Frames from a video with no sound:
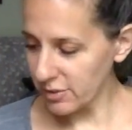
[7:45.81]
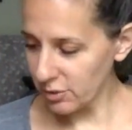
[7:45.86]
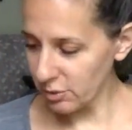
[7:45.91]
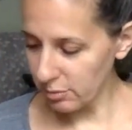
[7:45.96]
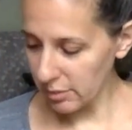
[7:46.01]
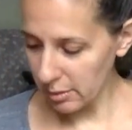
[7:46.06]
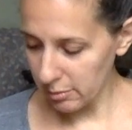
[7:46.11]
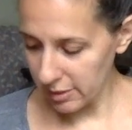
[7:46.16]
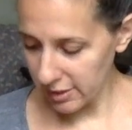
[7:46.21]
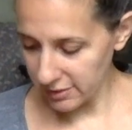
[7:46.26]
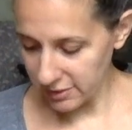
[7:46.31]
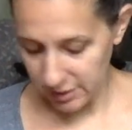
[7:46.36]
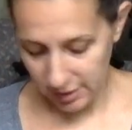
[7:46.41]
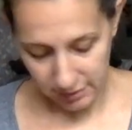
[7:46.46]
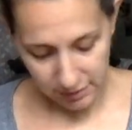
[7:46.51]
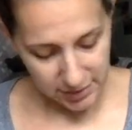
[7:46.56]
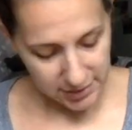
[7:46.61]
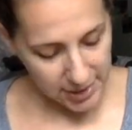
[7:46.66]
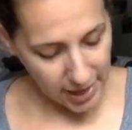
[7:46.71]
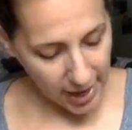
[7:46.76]
Ooh, maybe I still have
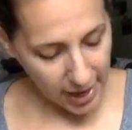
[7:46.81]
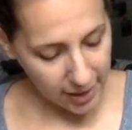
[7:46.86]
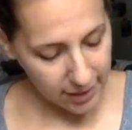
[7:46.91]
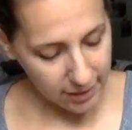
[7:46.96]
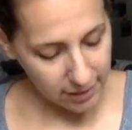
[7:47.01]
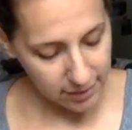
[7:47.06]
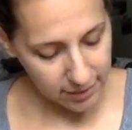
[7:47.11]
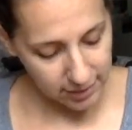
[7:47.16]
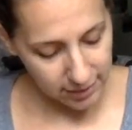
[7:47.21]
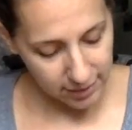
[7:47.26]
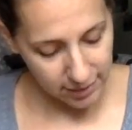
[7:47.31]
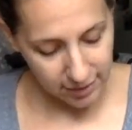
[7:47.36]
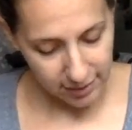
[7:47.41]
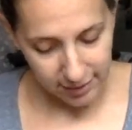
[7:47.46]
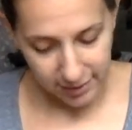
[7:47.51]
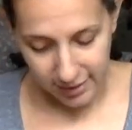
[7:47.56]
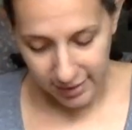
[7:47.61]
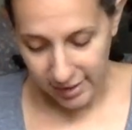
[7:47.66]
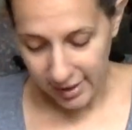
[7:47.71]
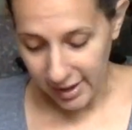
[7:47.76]
a tag on here.
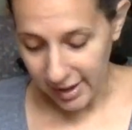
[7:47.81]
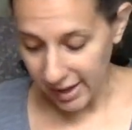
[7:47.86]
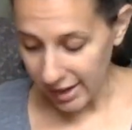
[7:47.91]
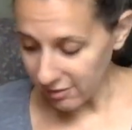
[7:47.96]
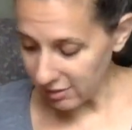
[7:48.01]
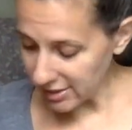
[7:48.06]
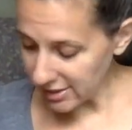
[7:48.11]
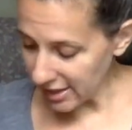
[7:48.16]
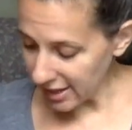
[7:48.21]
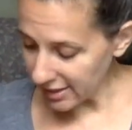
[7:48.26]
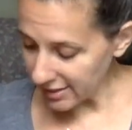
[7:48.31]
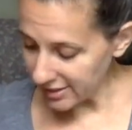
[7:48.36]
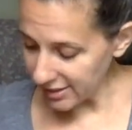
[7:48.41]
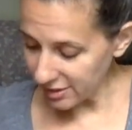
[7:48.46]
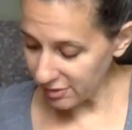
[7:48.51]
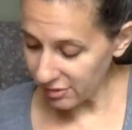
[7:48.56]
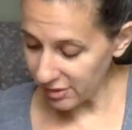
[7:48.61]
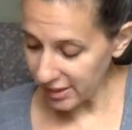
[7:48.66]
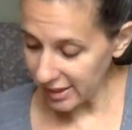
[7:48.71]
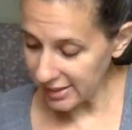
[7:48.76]
I have a tendency to
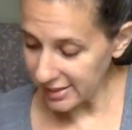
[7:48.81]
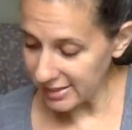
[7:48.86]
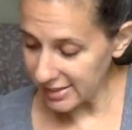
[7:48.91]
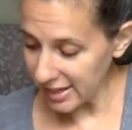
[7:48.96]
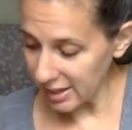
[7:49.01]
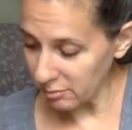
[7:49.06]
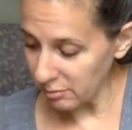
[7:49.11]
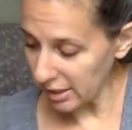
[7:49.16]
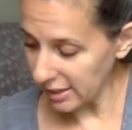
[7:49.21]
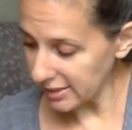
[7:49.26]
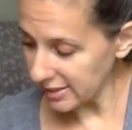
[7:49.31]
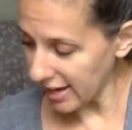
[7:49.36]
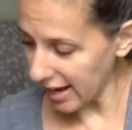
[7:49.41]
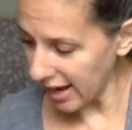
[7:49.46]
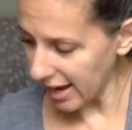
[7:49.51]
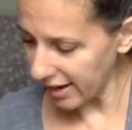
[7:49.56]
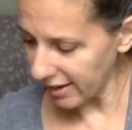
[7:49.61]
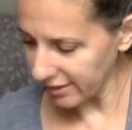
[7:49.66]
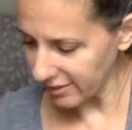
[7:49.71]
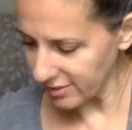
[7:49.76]
forget to take my
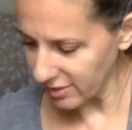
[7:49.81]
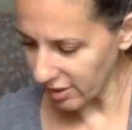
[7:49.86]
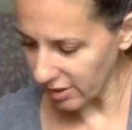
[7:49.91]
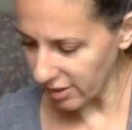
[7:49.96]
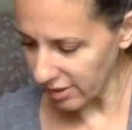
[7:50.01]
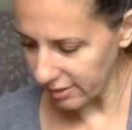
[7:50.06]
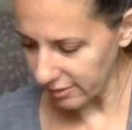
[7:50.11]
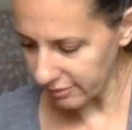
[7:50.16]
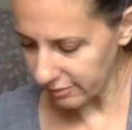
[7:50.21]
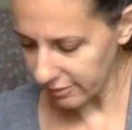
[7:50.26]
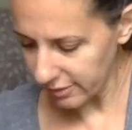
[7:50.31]
tags off.